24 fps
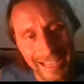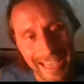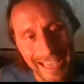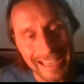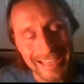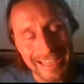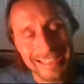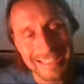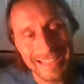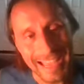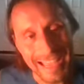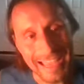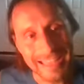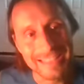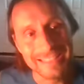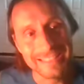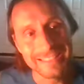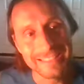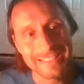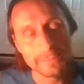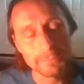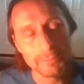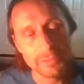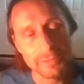and
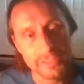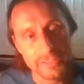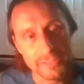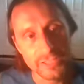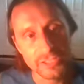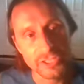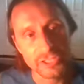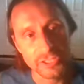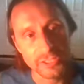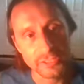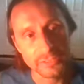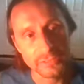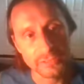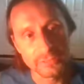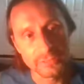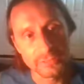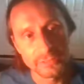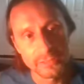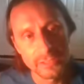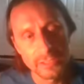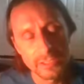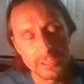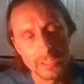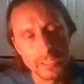ending position.
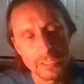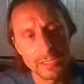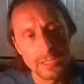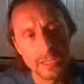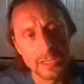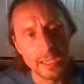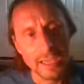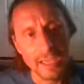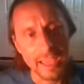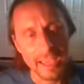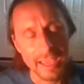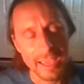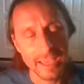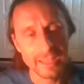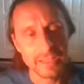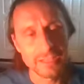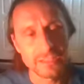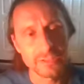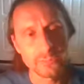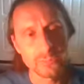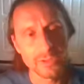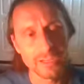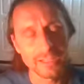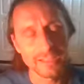And
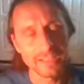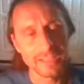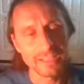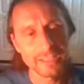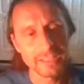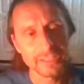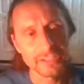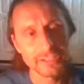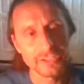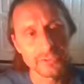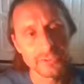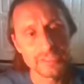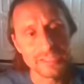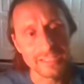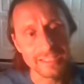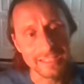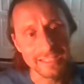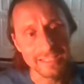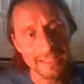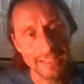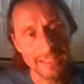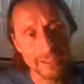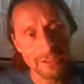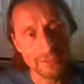what I'd like you to do is
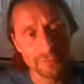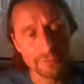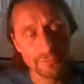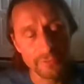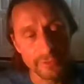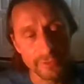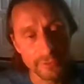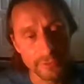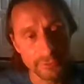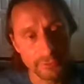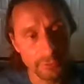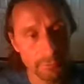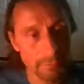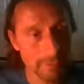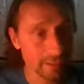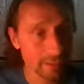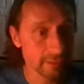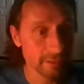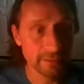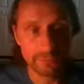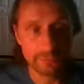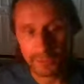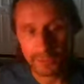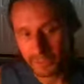inhale, fill your
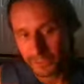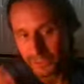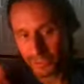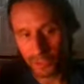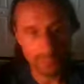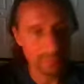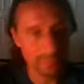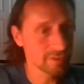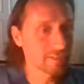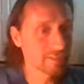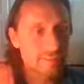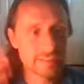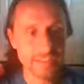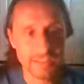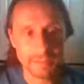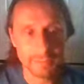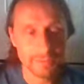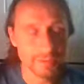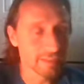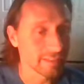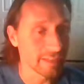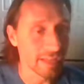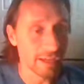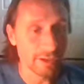belly, and it's always the same
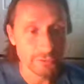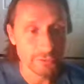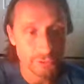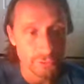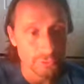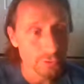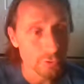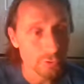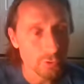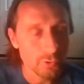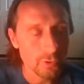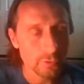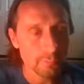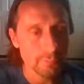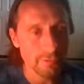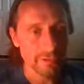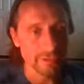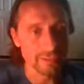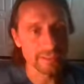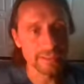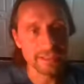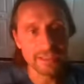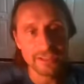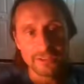thing now. Do your core
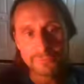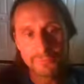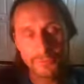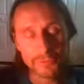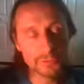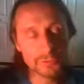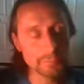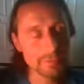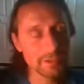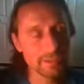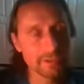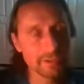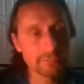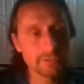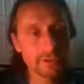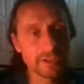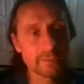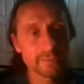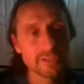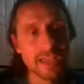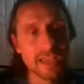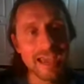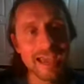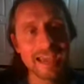breathing. Inhale, fill your belly and
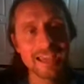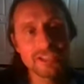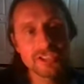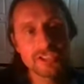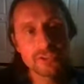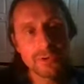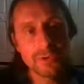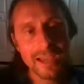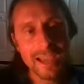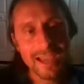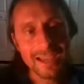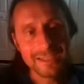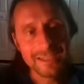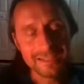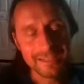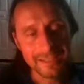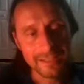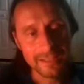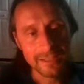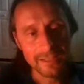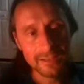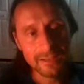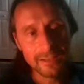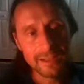ribs. As you
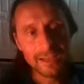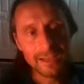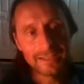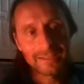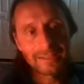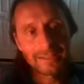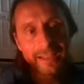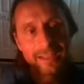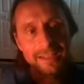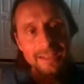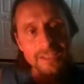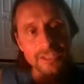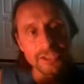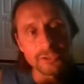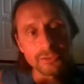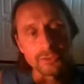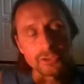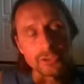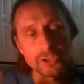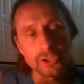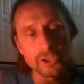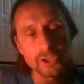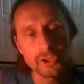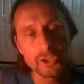exhale, I'd like you
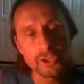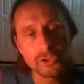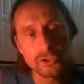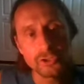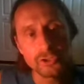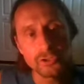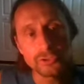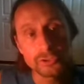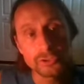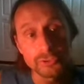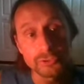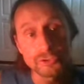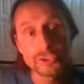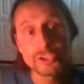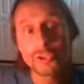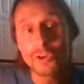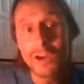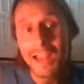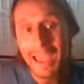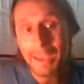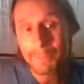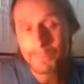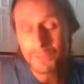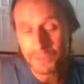to use your
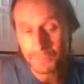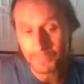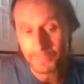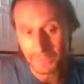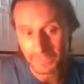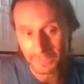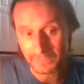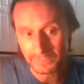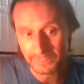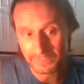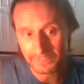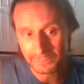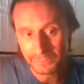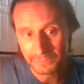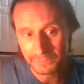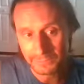abdomen